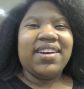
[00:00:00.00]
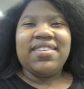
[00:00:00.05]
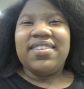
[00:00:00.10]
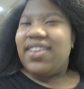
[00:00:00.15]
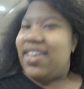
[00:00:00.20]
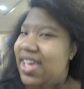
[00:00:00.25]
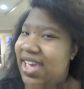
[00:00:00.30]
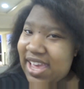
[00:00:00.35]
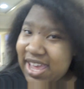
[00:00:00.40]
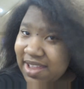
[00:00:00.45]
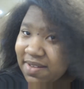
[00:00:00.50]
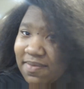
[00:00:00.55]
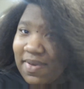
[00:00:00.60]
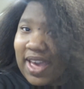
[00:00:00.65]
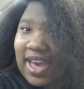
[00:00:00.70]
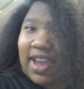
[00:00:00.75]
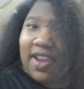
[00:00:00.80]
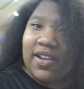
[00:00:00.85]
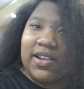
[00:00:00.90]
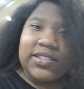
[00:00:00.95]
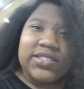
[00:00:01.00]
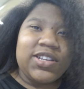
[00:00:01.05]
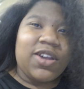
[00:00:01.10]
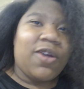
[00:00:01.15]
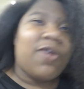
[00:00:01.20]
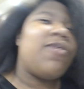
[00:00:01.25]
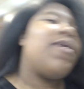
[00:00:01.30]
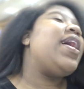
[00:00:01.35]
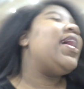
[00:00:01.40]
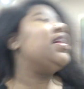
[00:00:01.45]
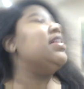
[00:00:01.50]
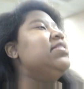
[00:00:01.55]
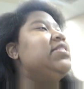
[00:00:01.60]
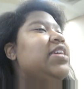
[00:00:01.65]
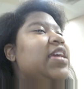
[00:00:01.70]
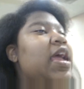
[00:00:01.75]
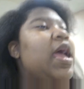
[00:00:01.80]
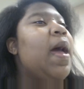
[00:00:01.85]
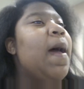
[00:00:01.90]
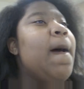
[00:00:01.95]
Oh and my hair is God.
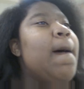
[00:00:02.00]
crazy.